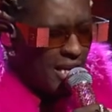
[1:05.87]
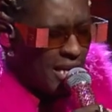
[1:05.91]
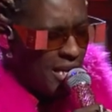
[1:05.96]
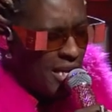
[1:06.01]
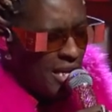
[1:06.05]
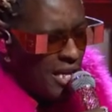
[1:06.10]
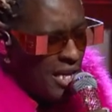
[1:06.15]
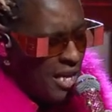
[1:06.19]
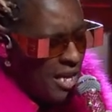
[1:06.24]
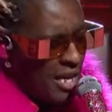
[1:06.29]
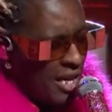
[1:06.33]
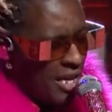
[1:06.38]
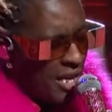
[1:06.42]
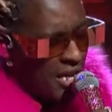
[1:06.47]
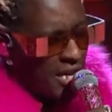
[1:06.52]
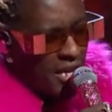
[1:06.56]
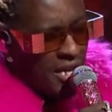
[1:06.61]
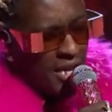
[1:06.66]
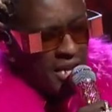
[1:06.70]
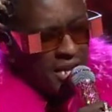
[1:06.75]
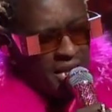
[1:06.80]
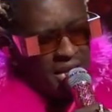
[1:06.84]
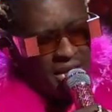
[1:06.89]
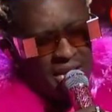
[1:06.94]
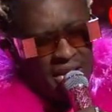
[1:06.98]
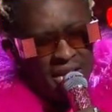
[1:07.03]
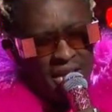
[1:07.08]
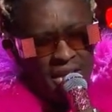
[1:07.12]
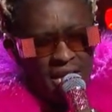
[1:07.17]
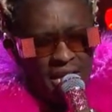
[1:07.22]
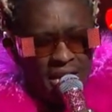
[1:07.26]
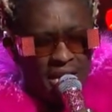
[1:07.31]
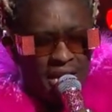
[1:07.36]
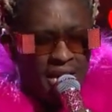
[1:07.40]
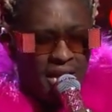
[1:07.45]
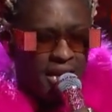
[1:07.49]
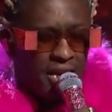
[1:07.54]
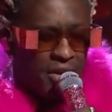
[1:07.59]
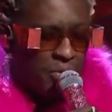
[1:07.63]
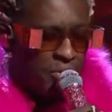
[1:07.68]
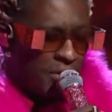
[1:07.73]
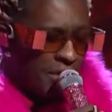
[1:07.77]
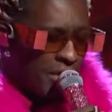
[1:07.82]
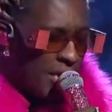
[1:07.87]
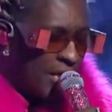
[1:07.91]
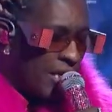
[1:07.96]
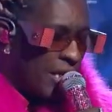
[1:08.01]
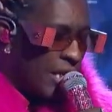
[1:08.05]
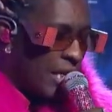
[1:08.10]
up at a concert in Salem Stadium even